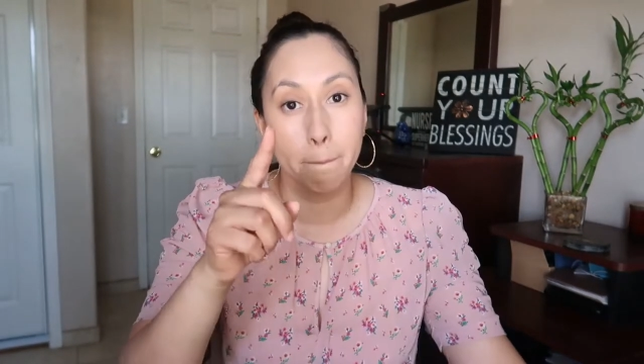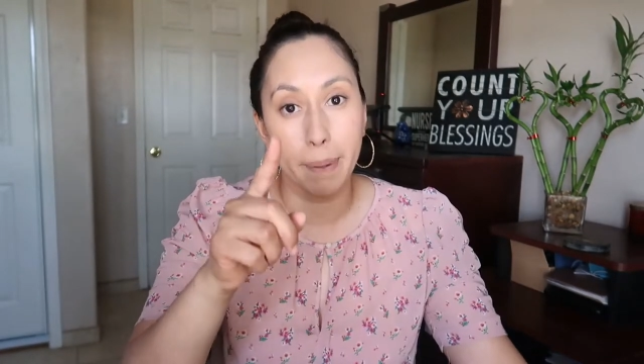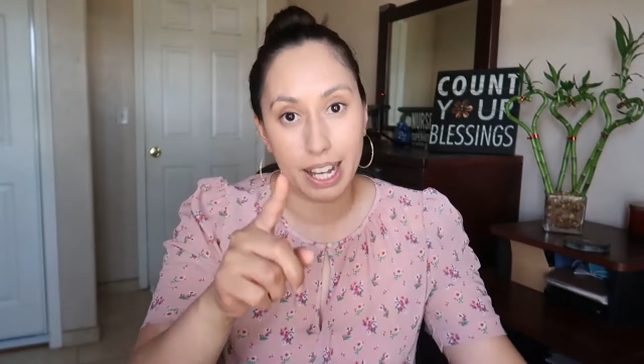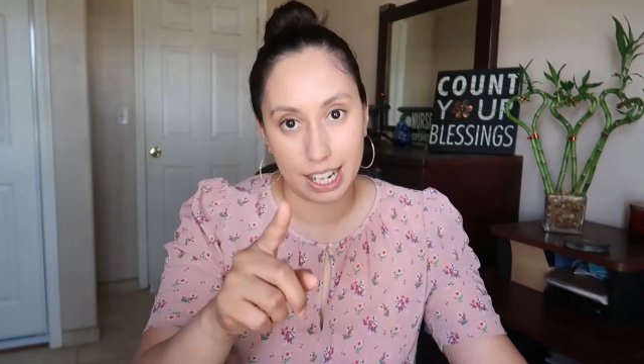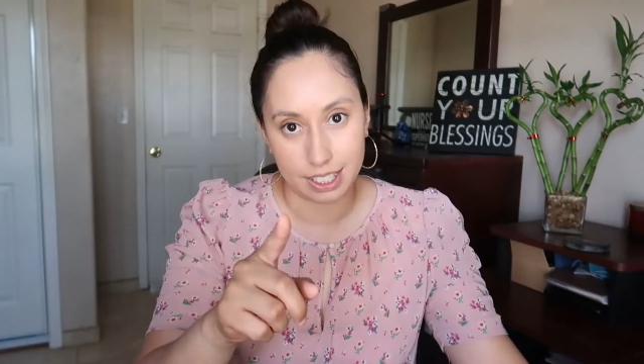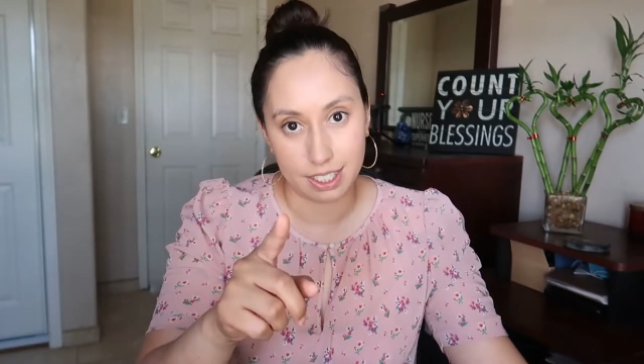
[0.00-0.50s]

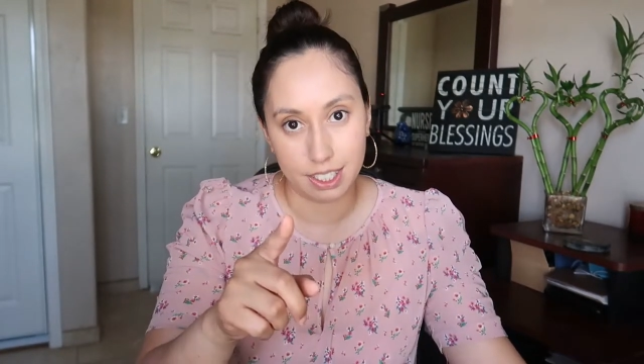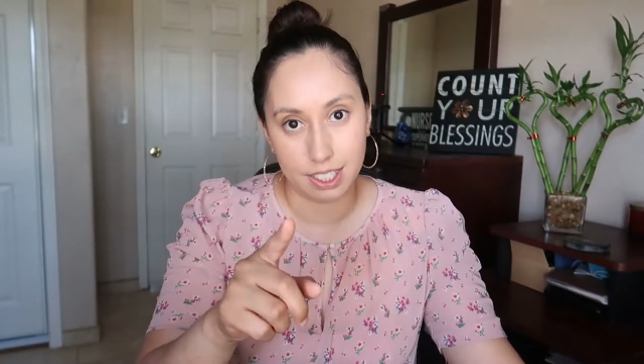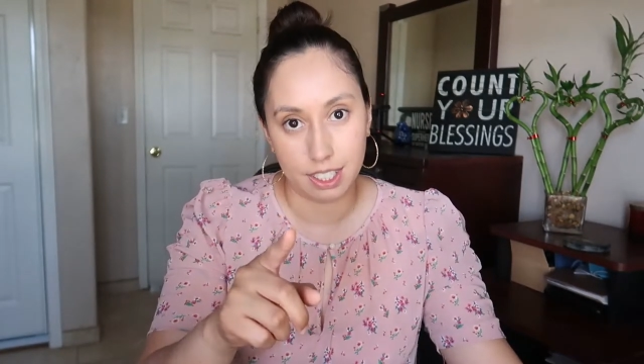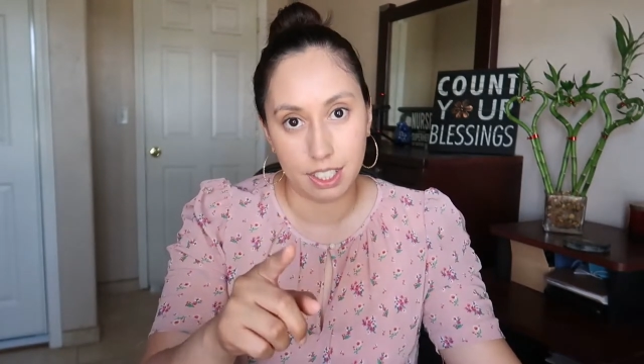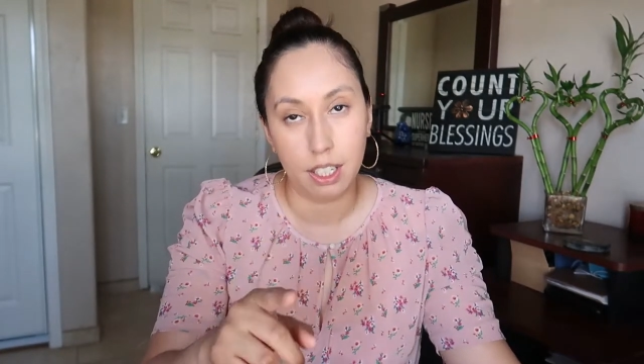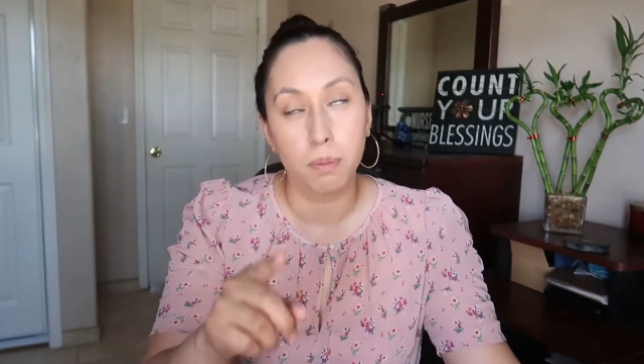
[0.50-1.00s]
but
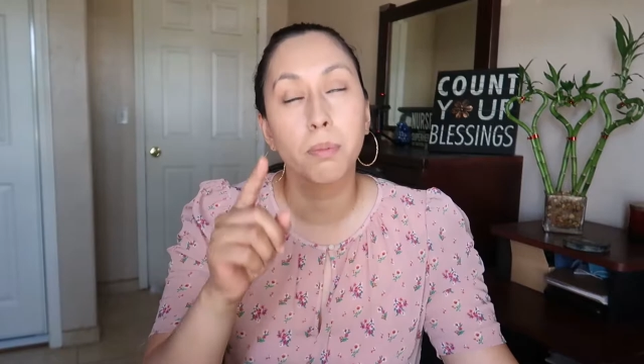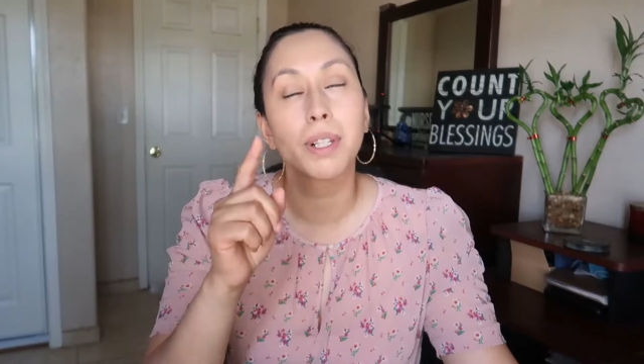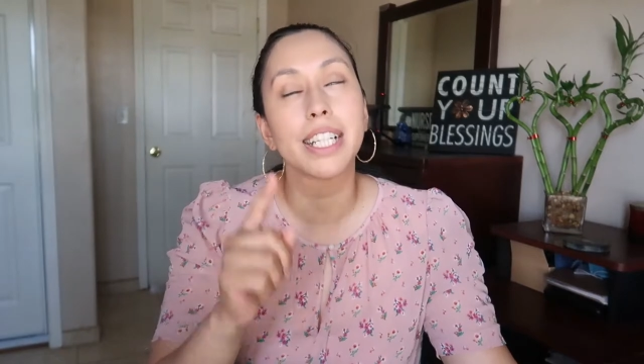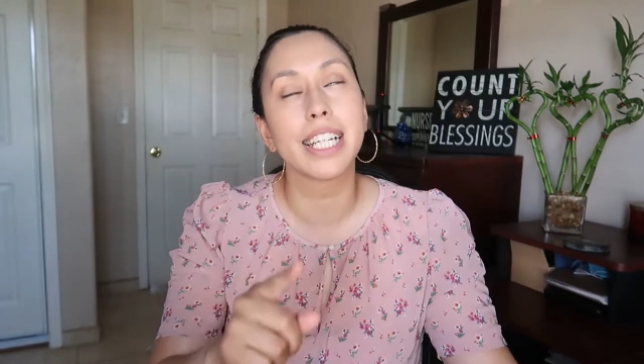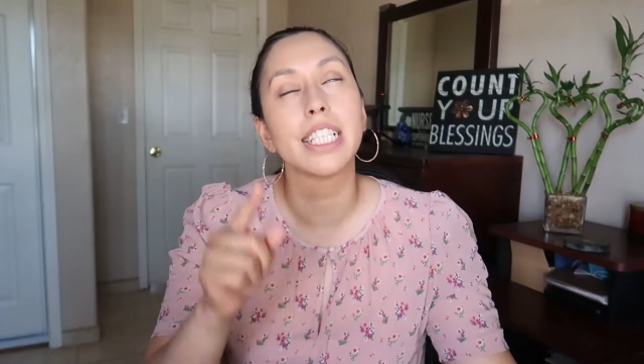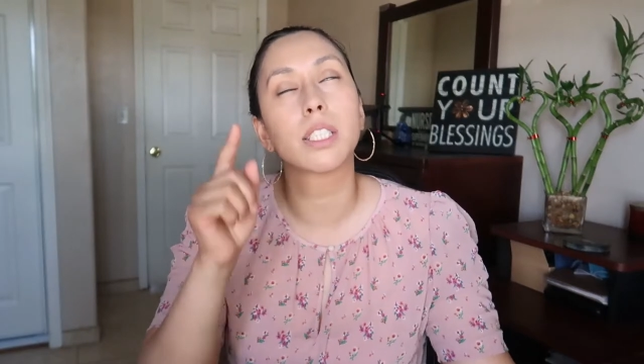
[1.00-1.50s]

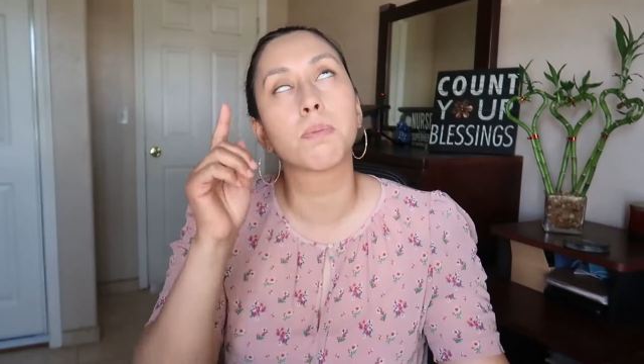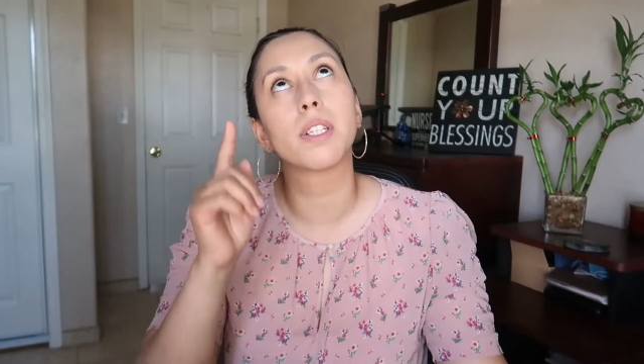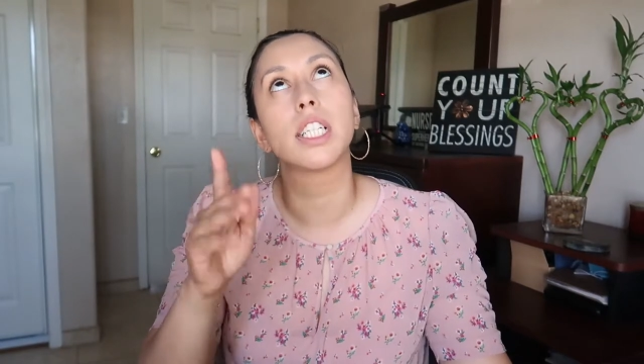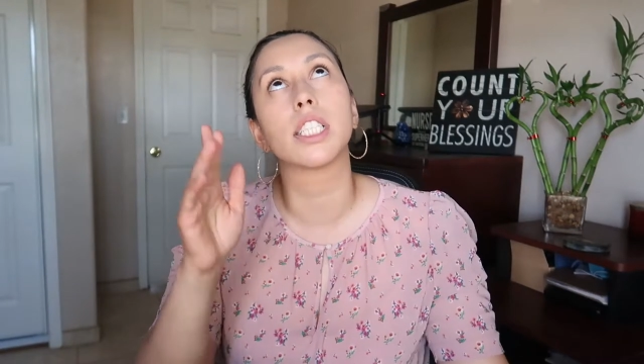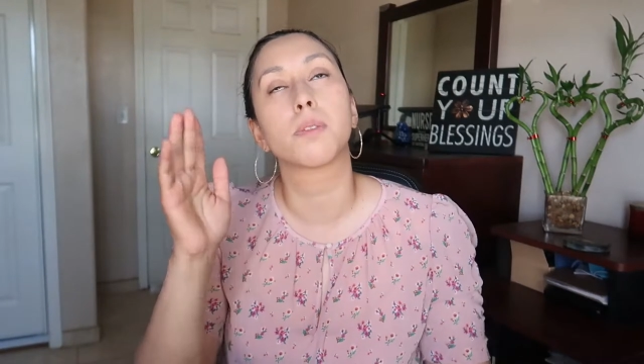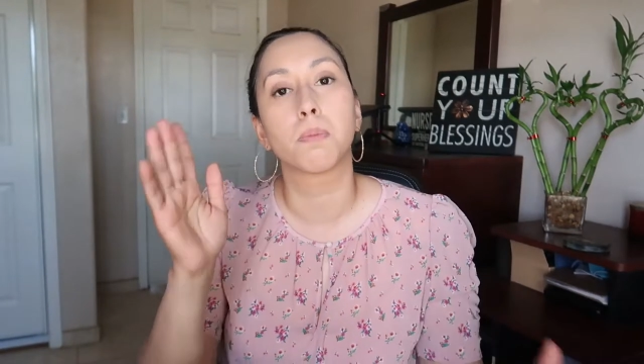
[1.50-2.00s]
please,
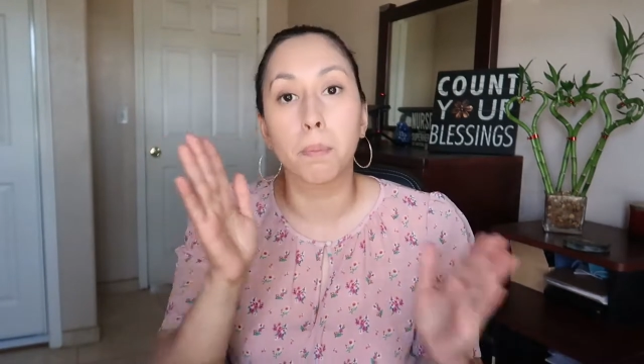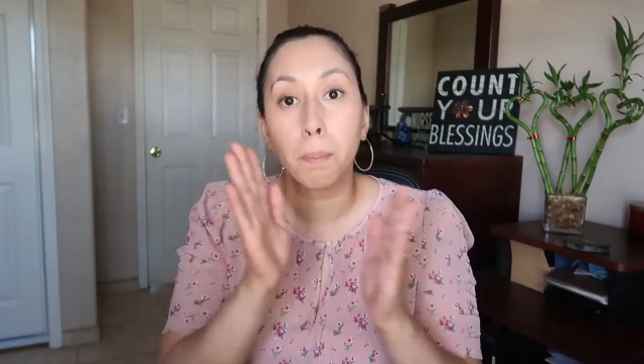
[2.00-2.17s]
please,